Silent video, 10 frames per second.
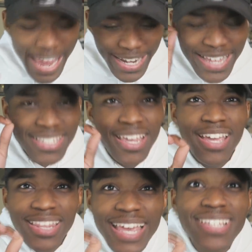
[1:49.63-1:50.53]
And this
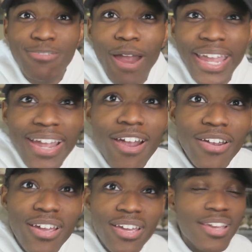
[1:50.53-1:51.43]
this right here
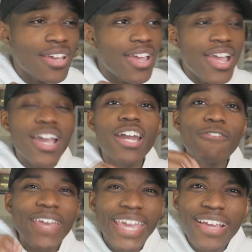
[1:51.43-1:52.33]

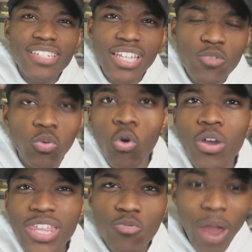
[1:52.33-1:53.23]
could have easily
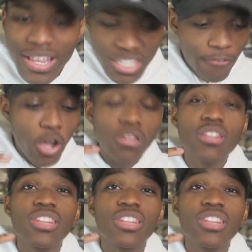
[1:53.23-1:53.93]
ruined the rest of